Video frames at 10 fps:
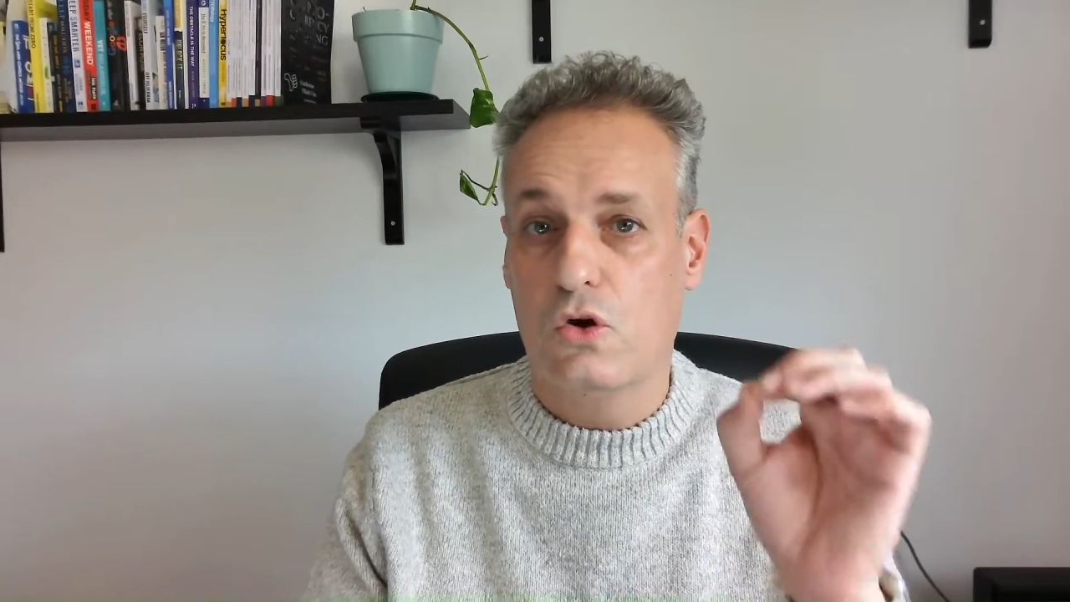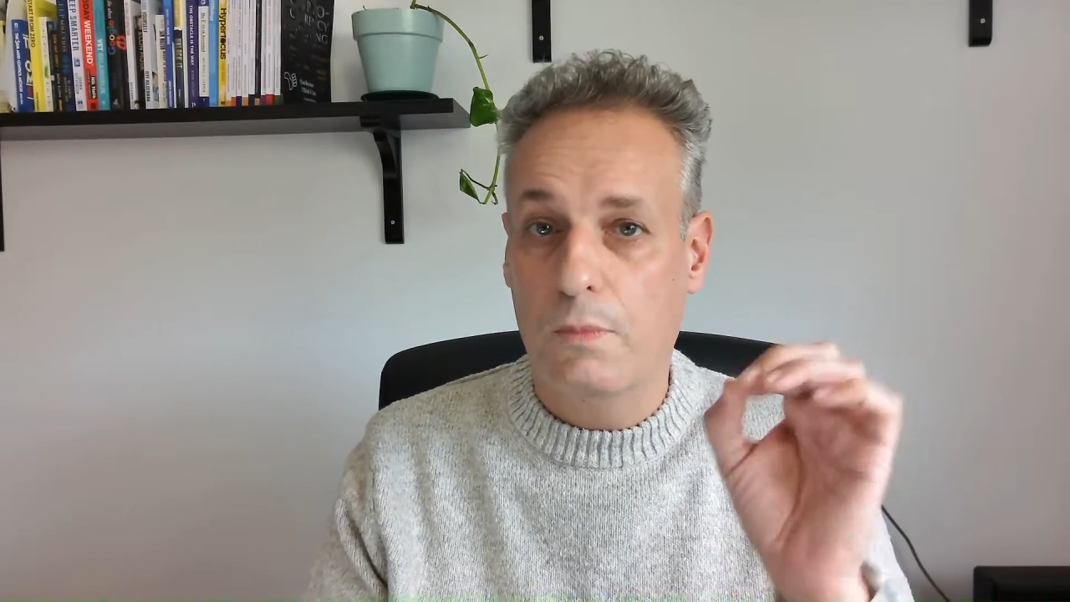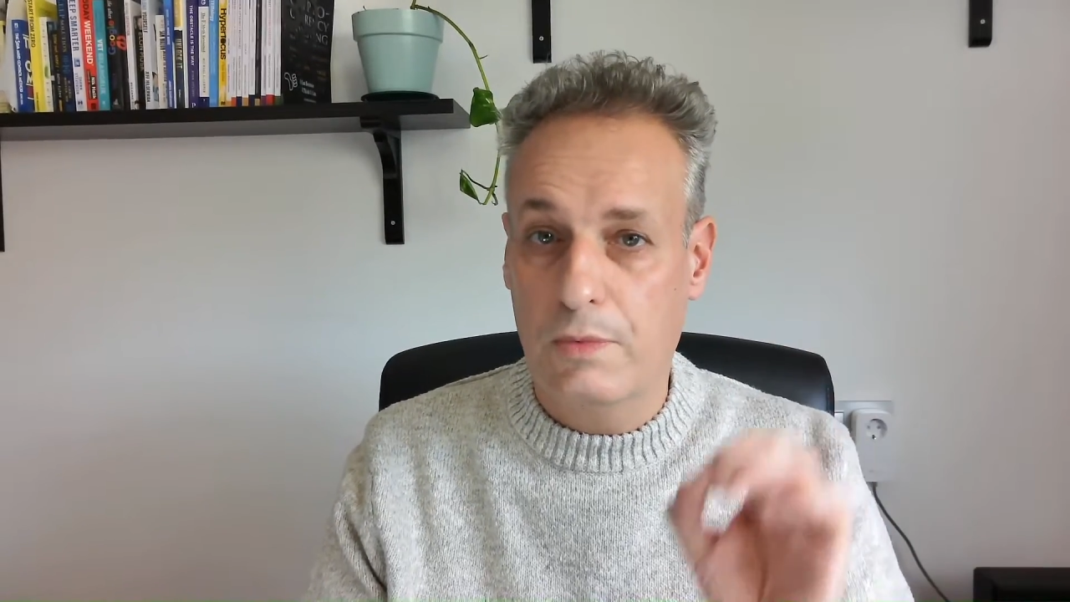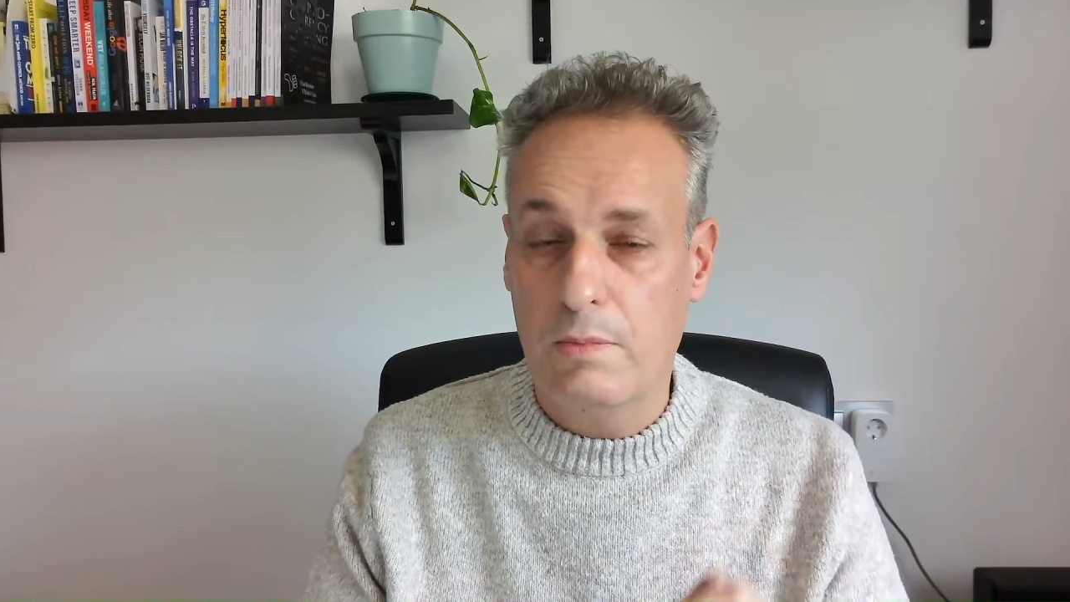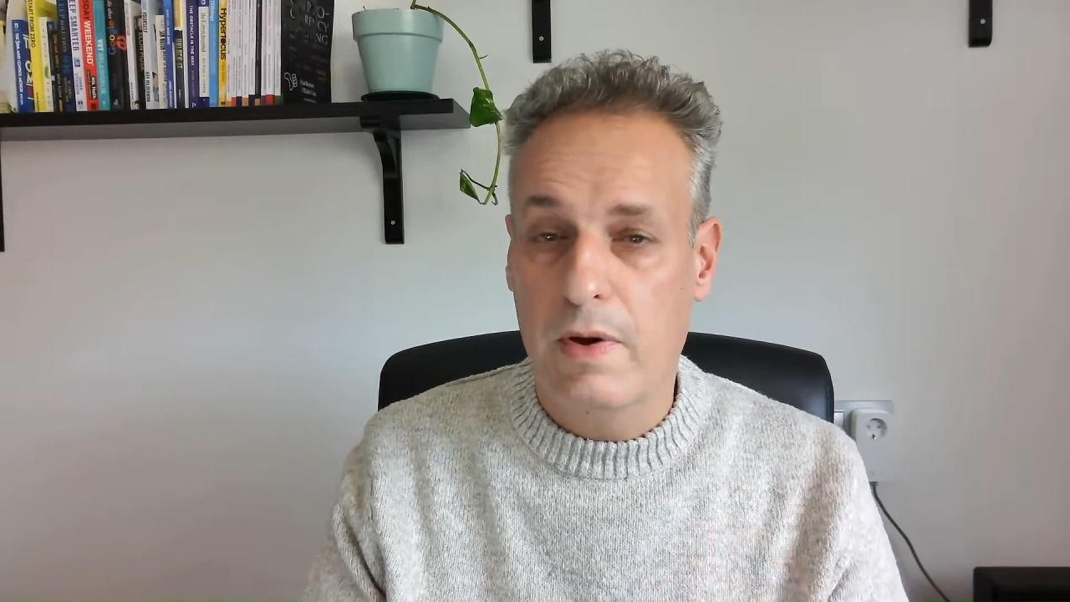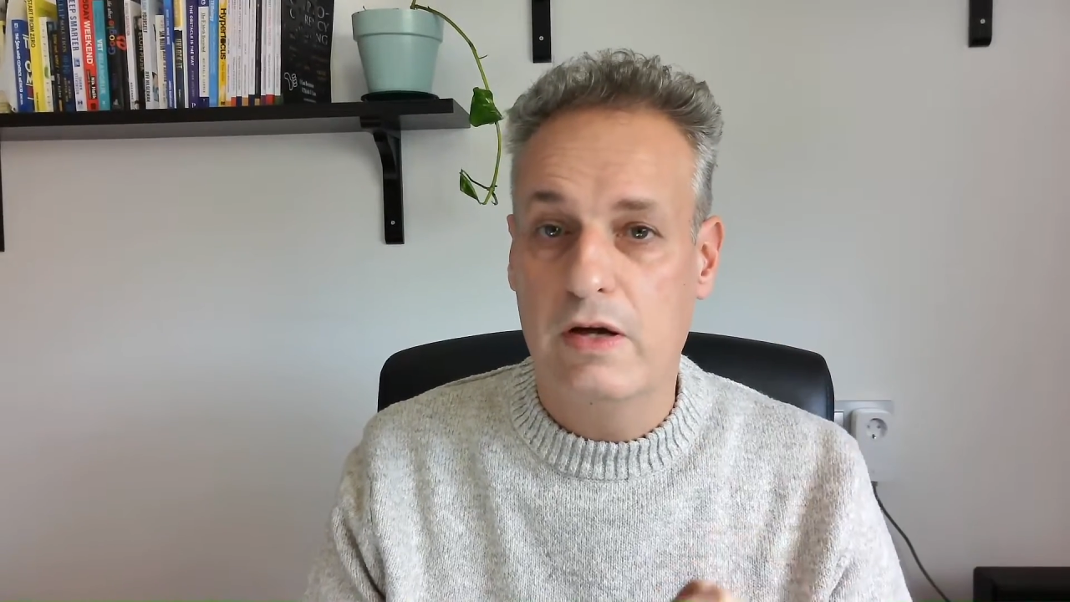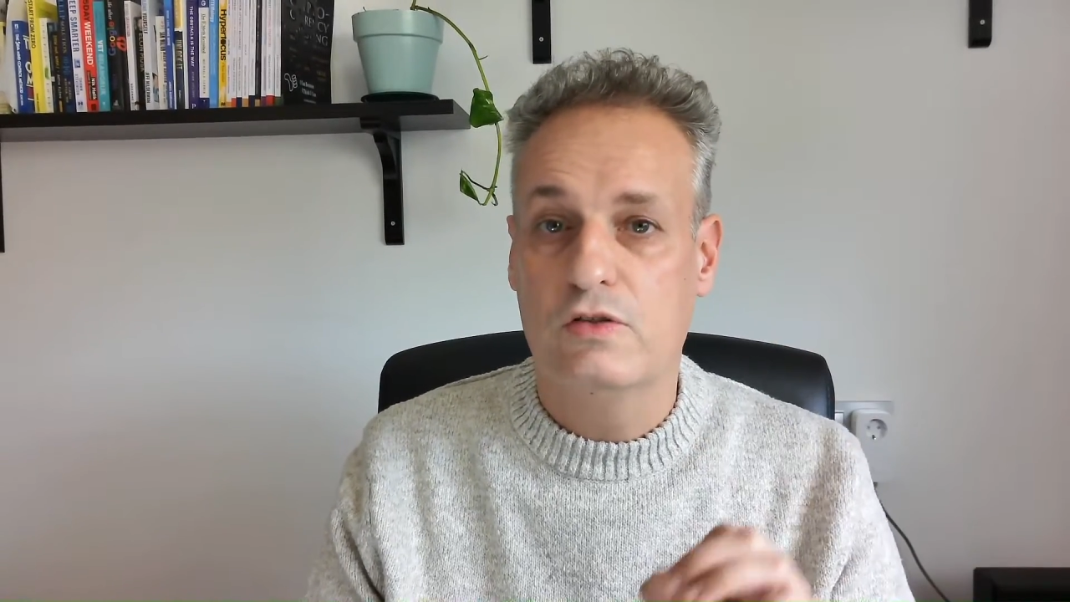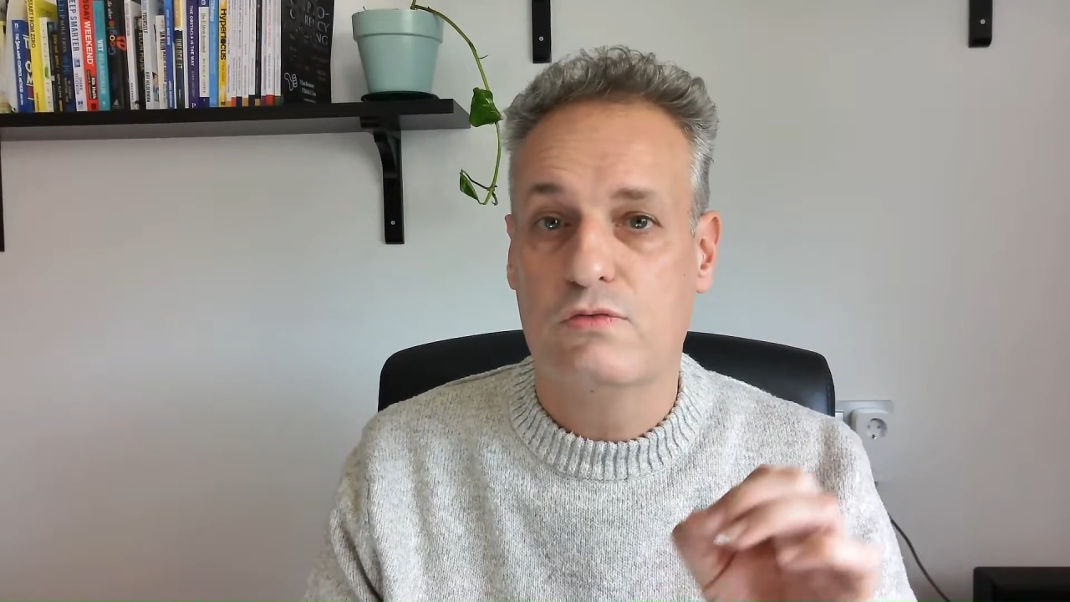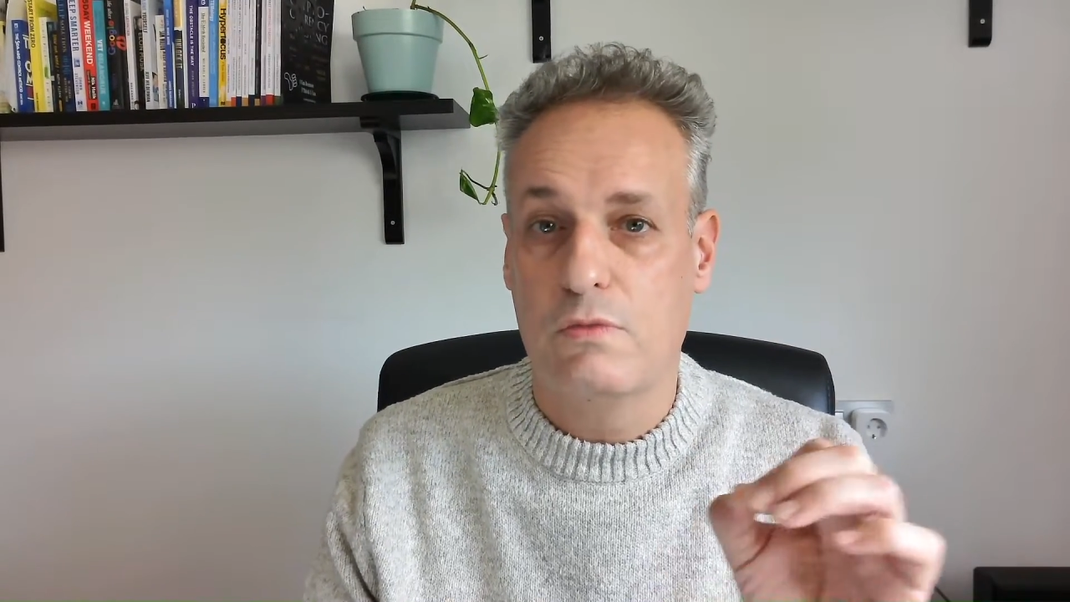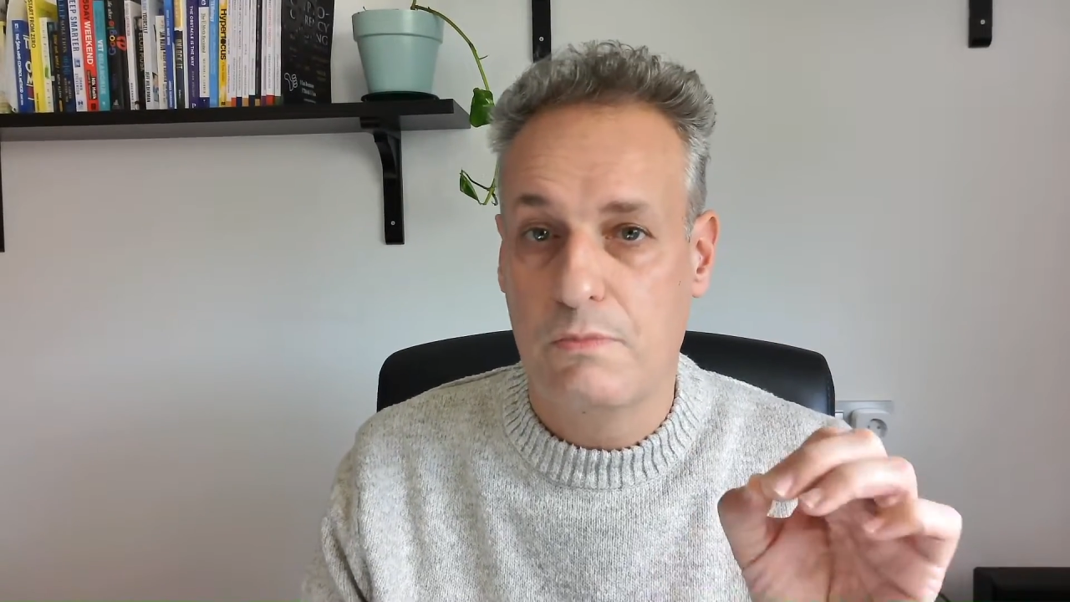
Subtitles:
optimized for